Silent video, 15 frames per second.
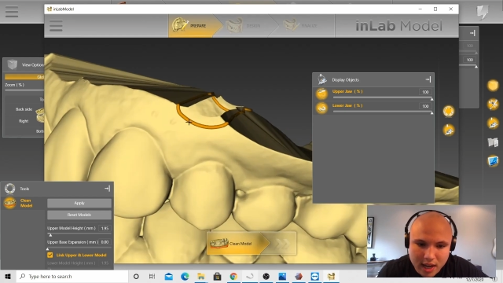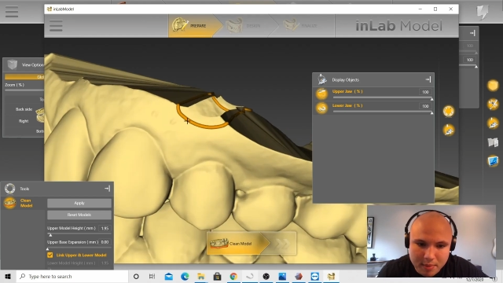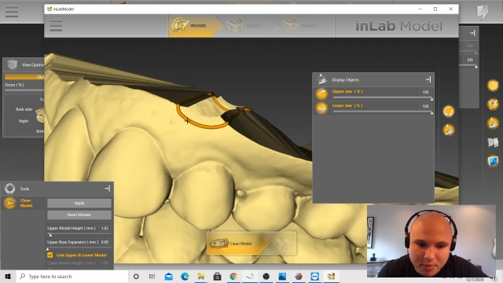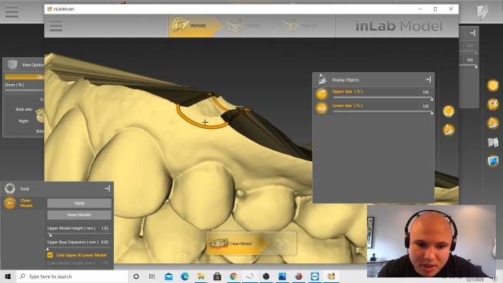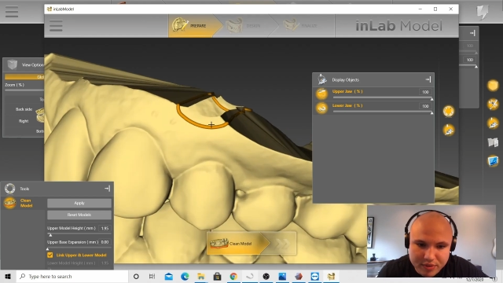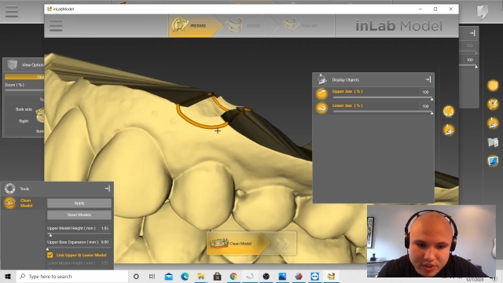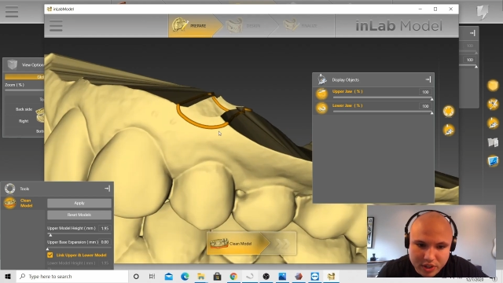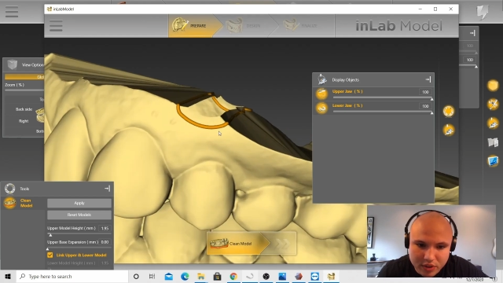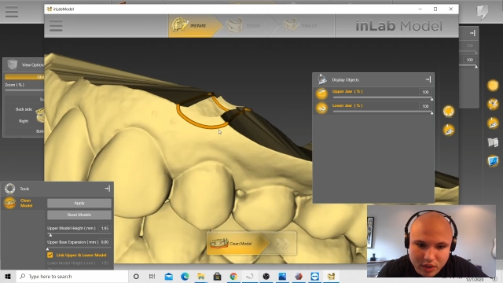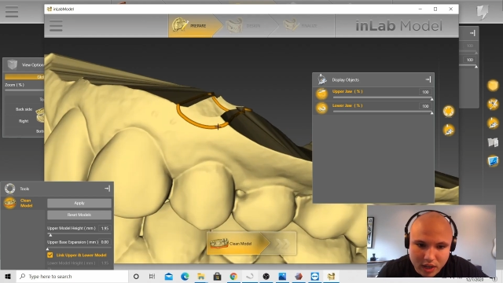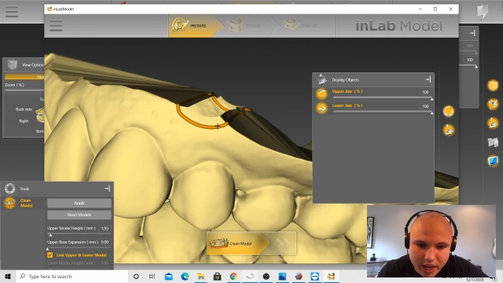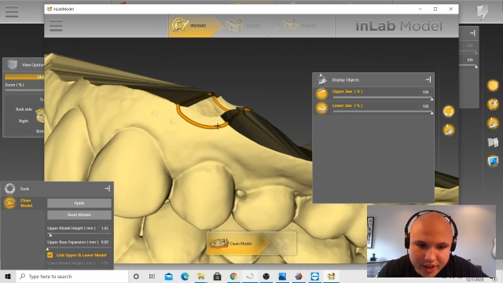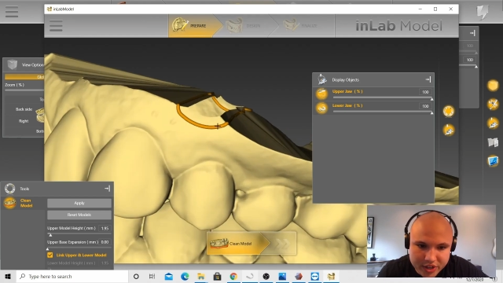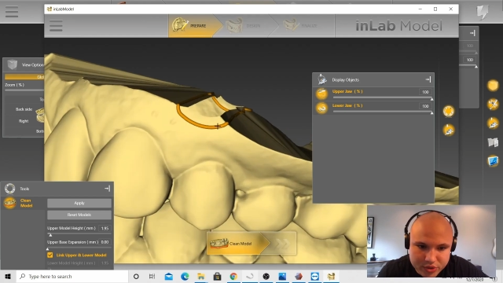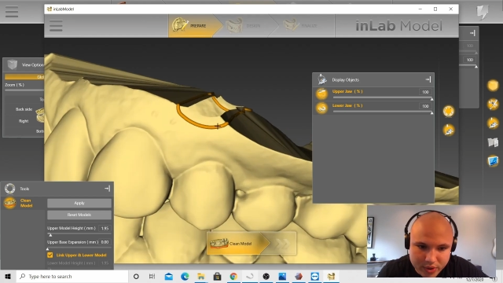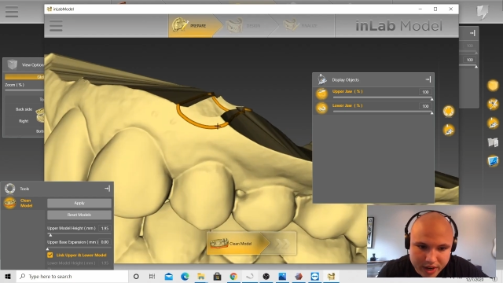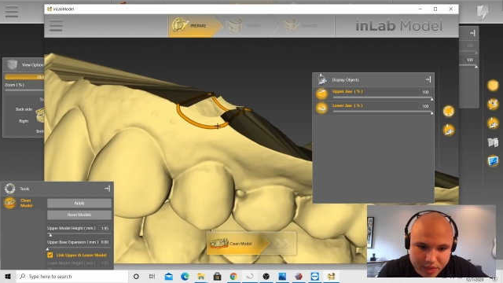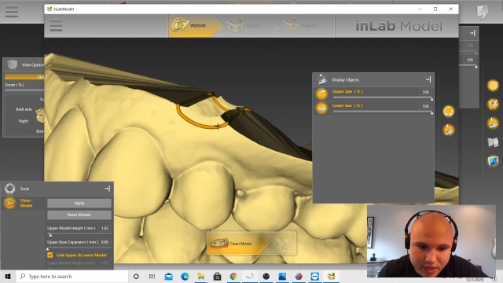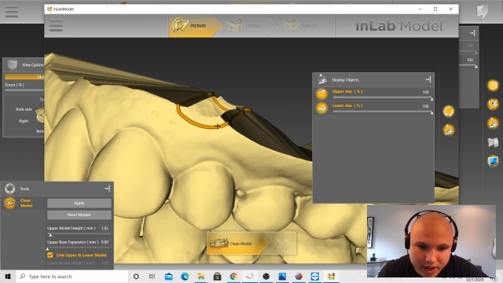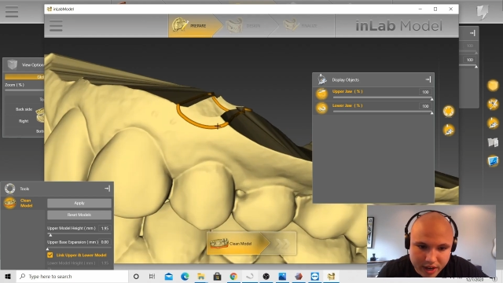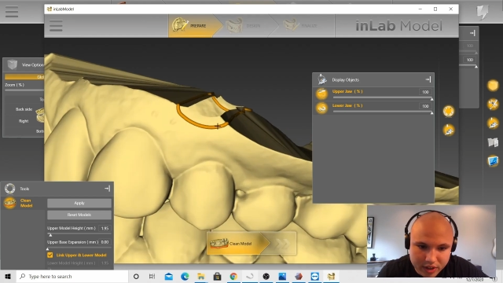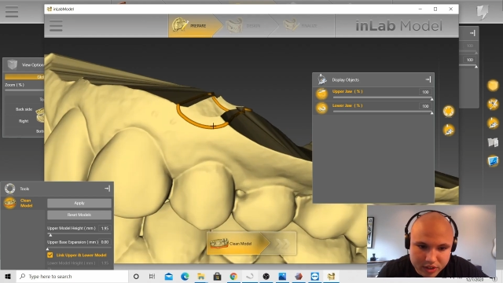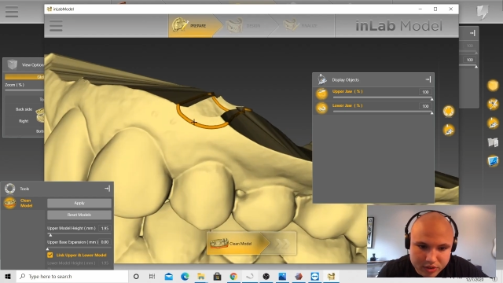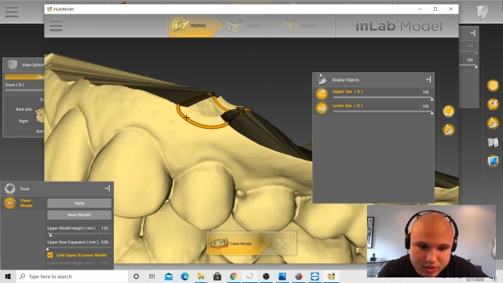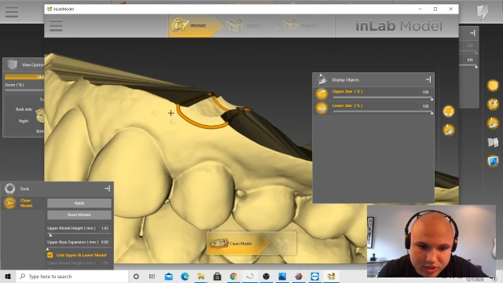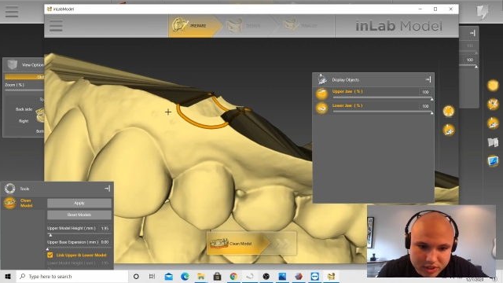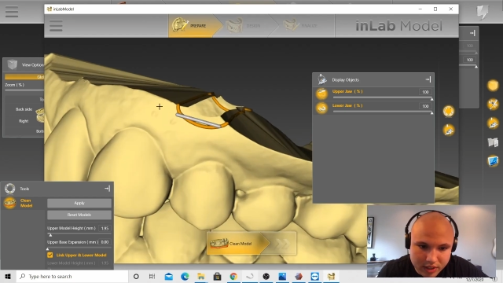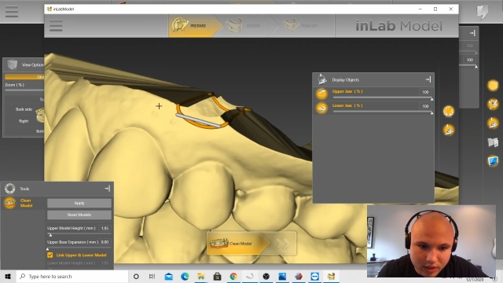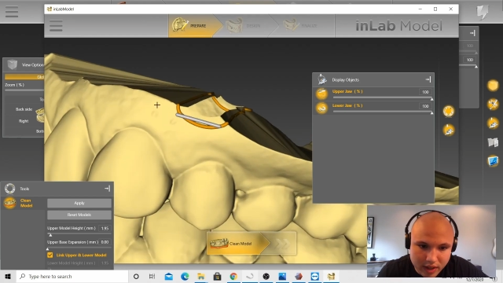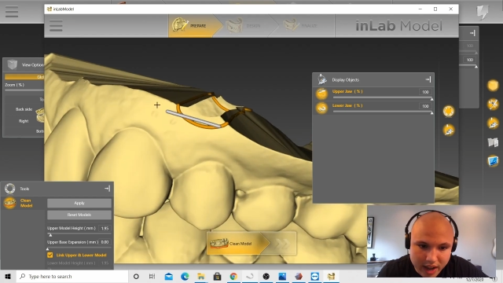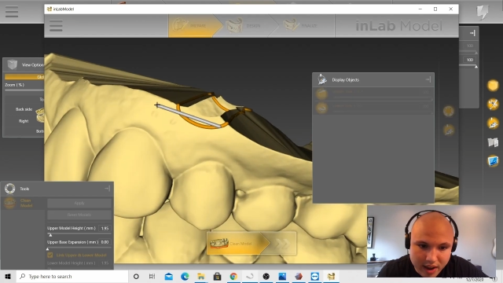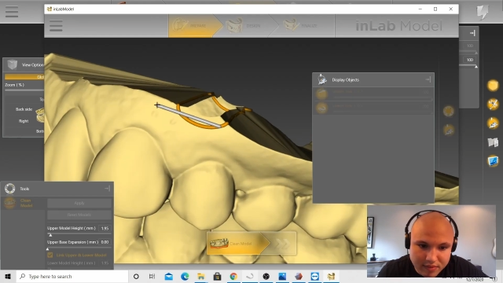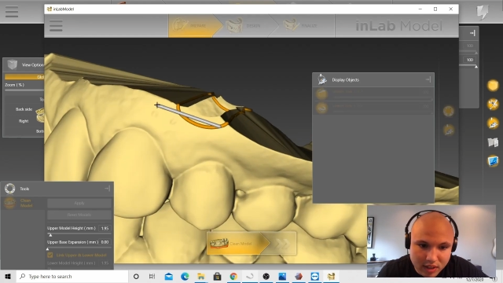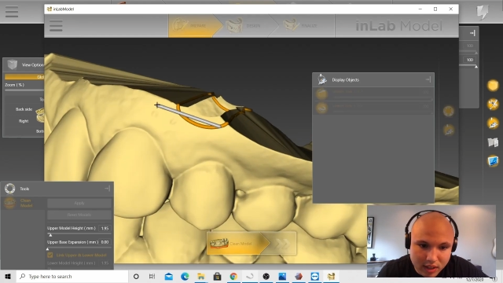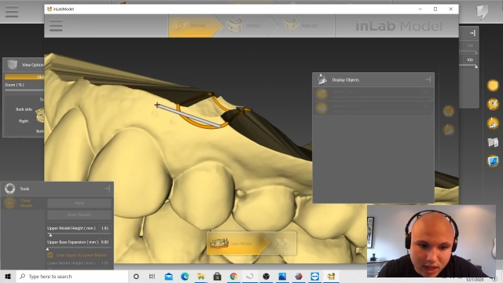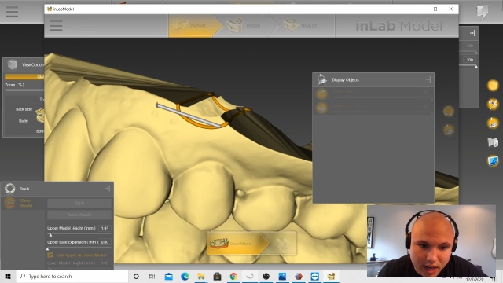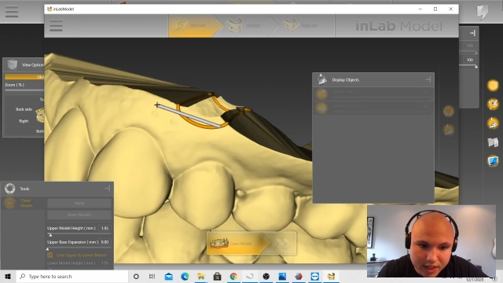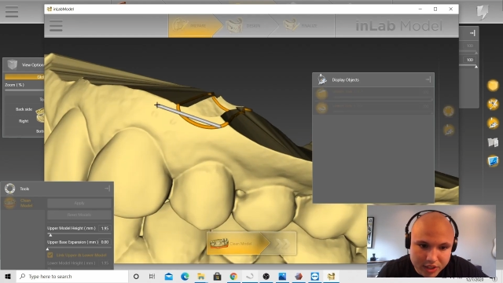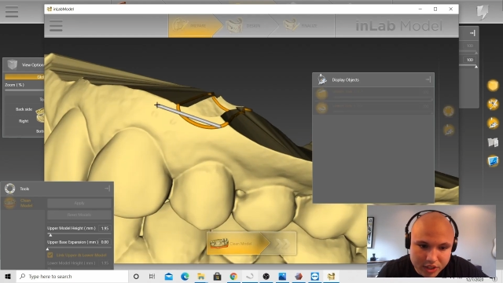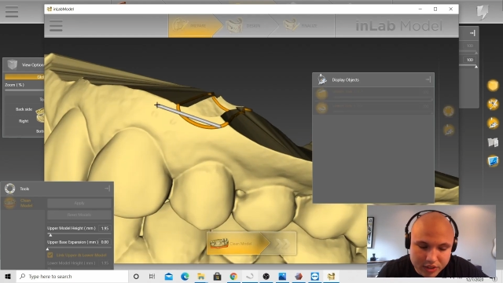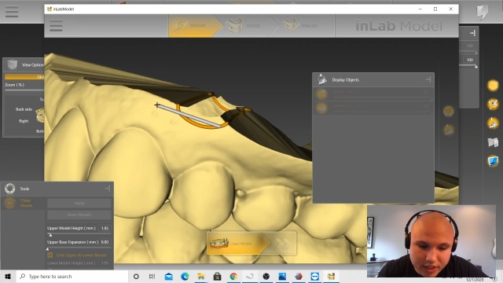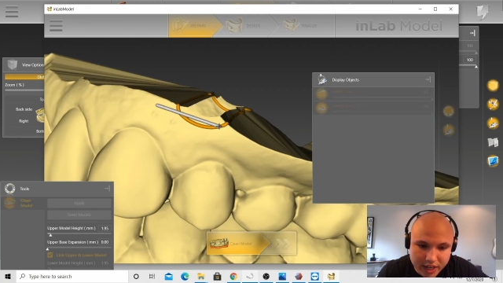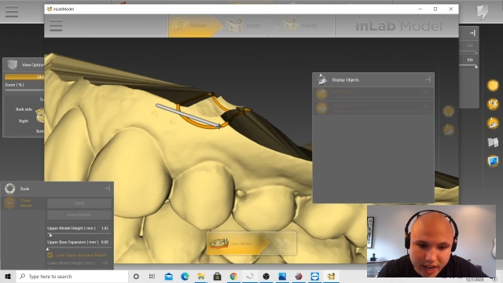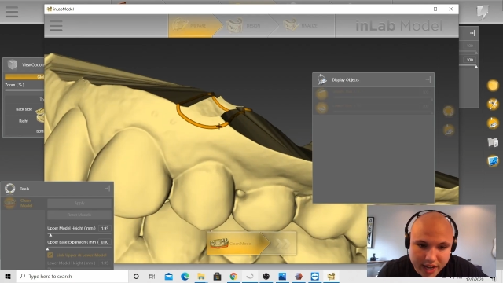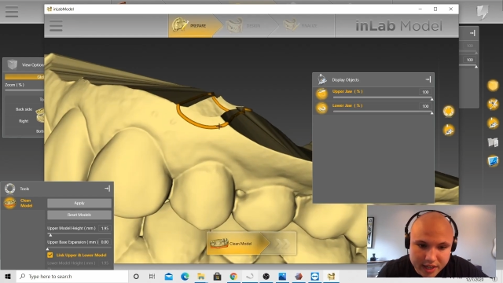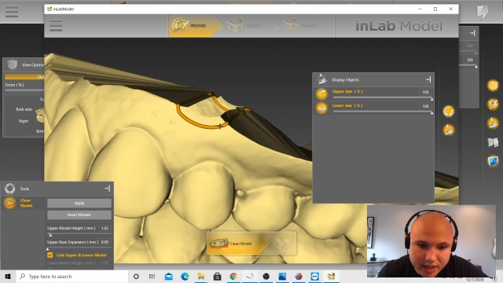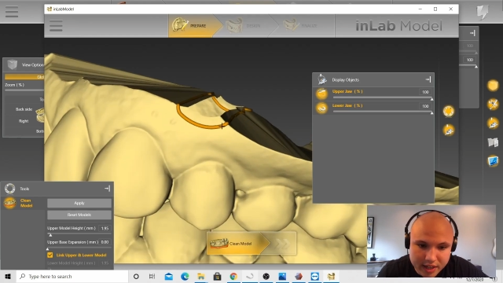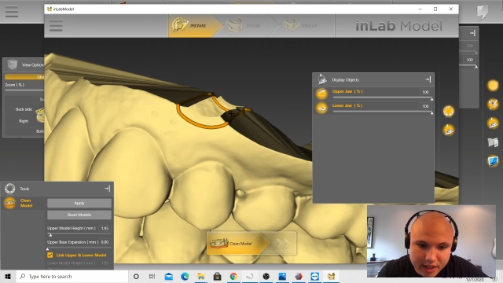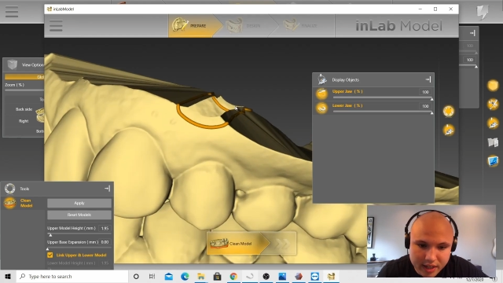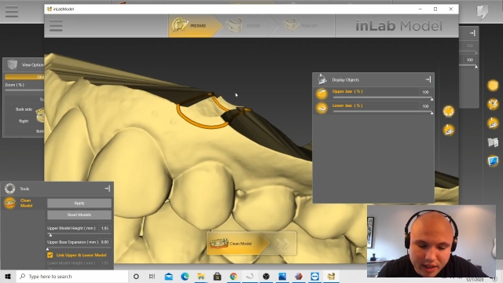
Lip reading: Even though the line is right there, you still have the line and you could edit it.